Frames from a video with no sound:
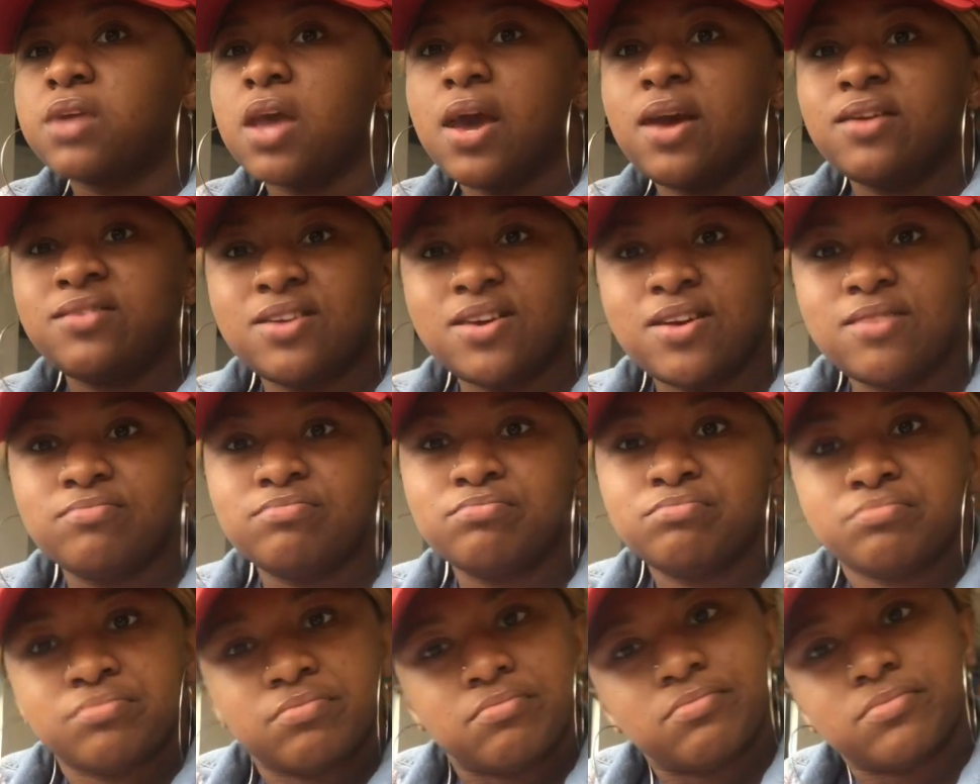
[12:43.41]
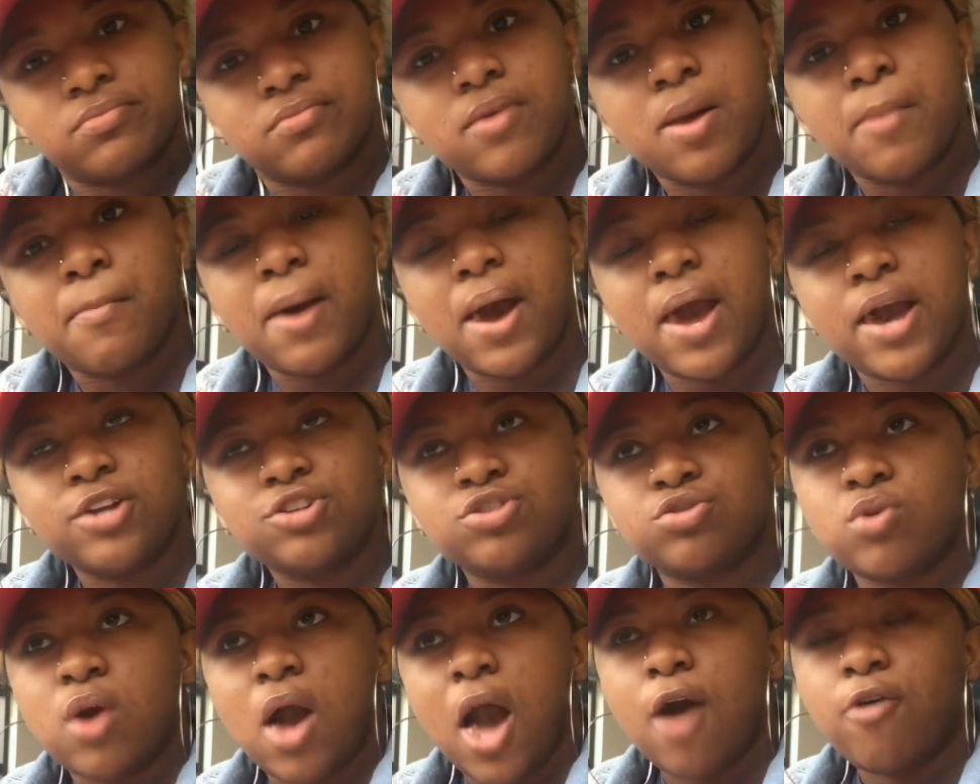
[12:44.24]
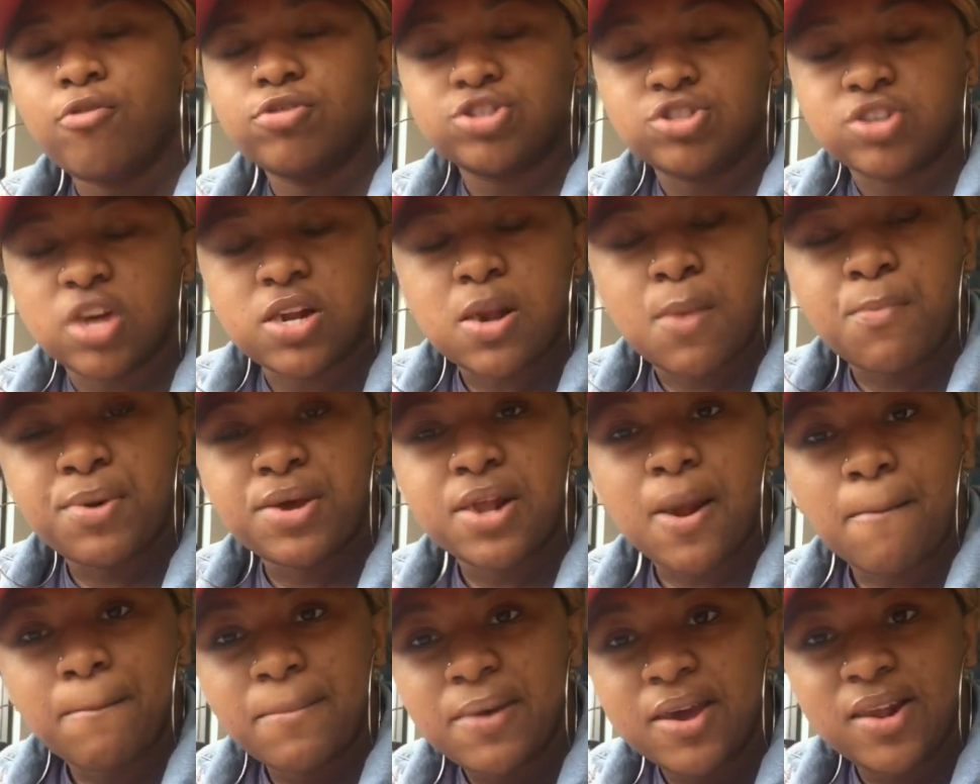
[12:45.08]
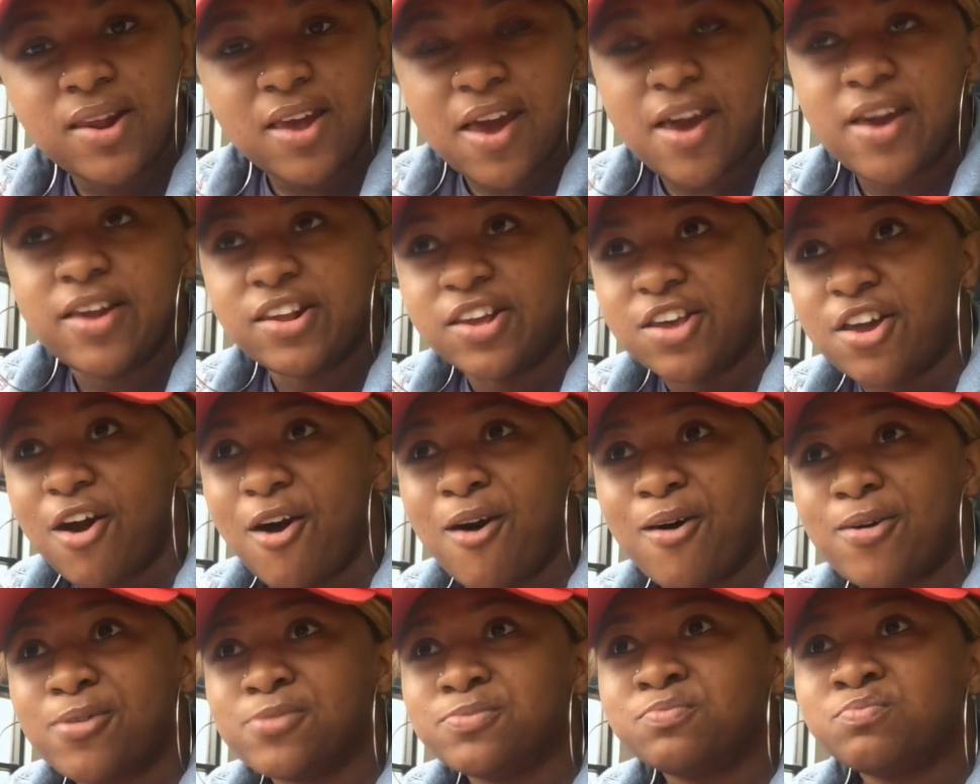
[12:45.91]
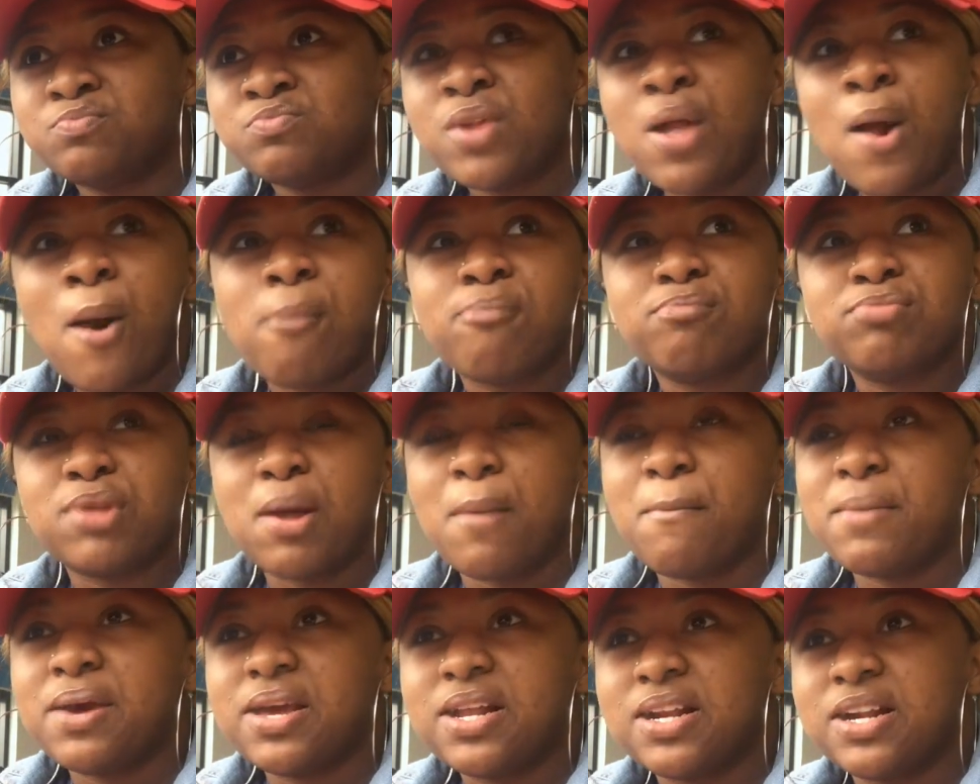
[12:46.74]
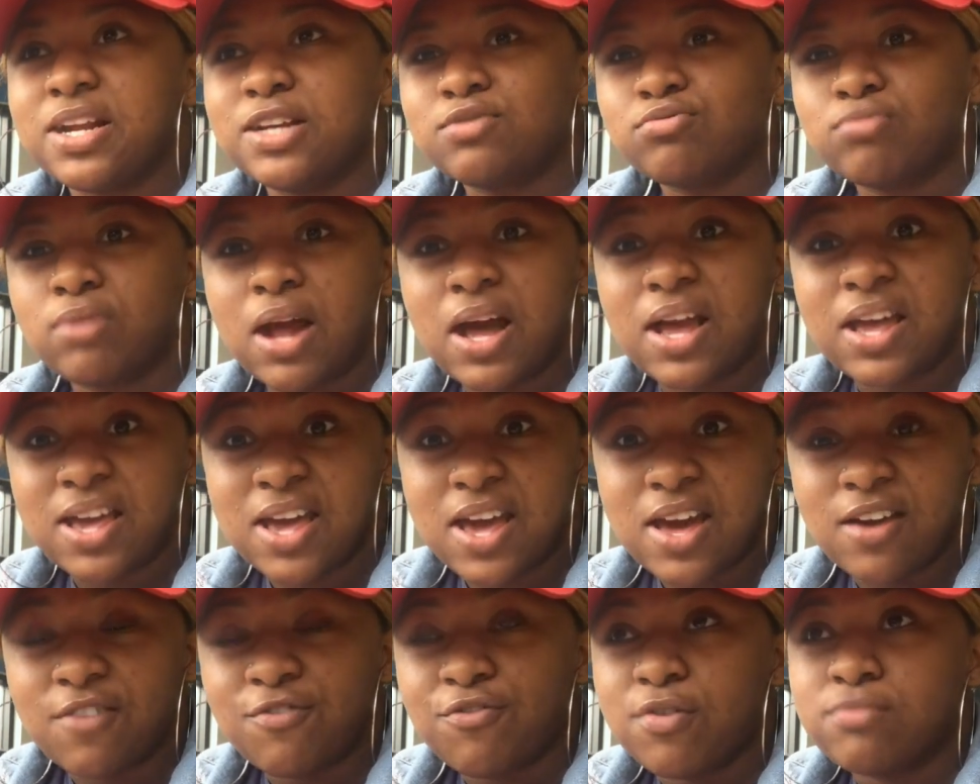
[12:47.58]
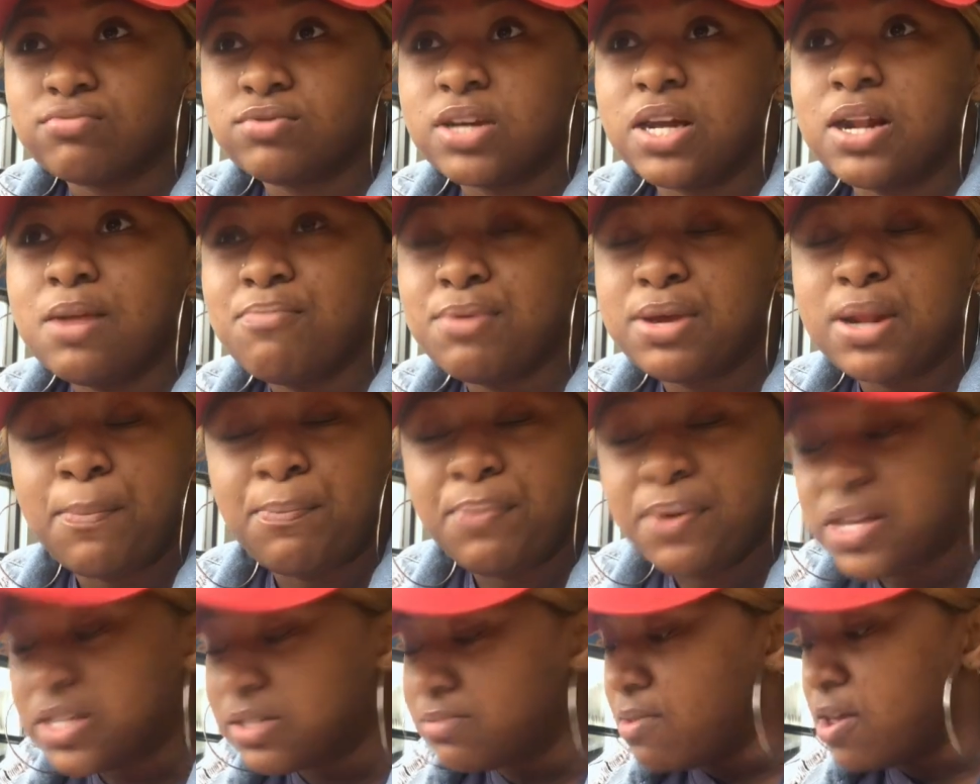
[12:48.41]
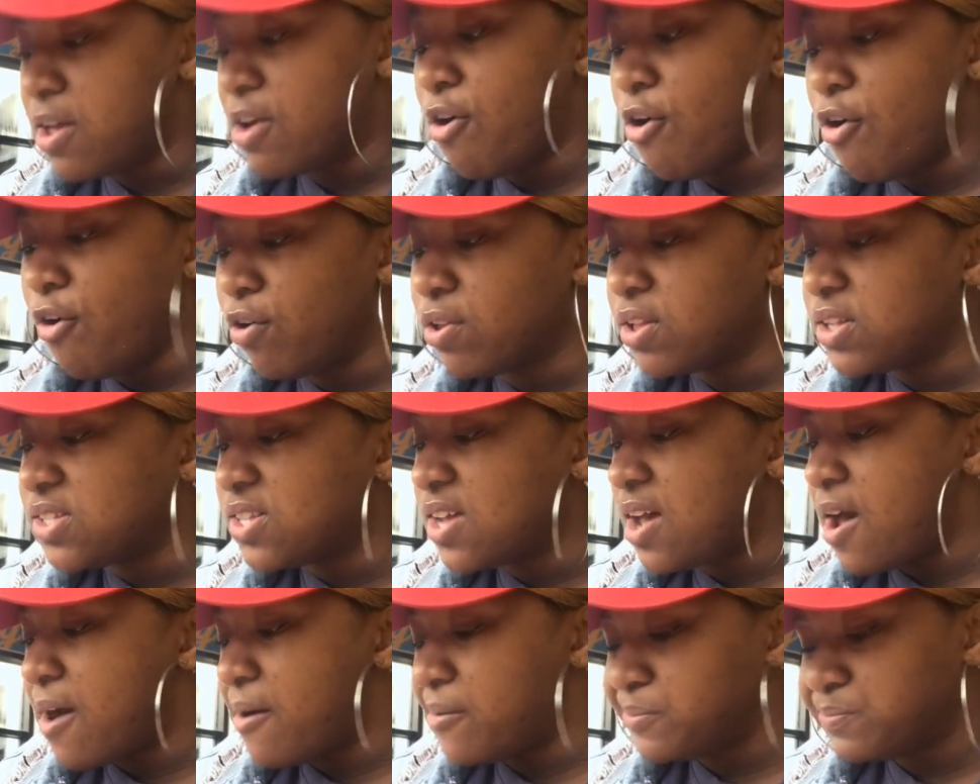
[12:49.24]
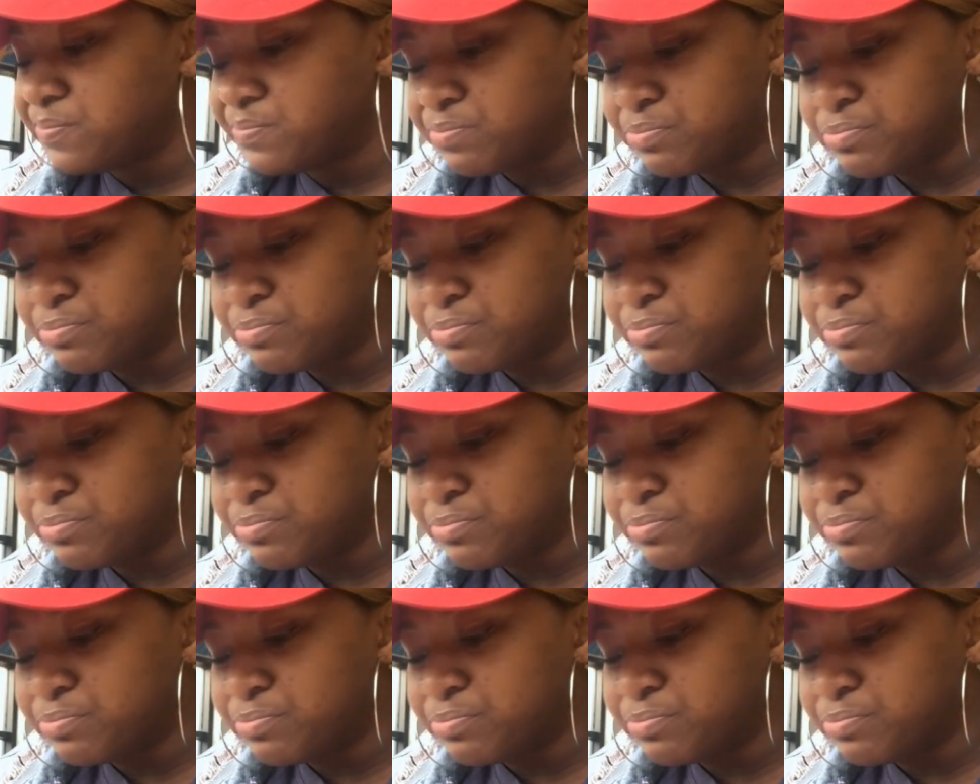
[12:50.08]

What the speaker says: And then, and mind you, I was trying to be the mediator, y'all. The mediator, that's what I get from trying to be the peacemaker all the time.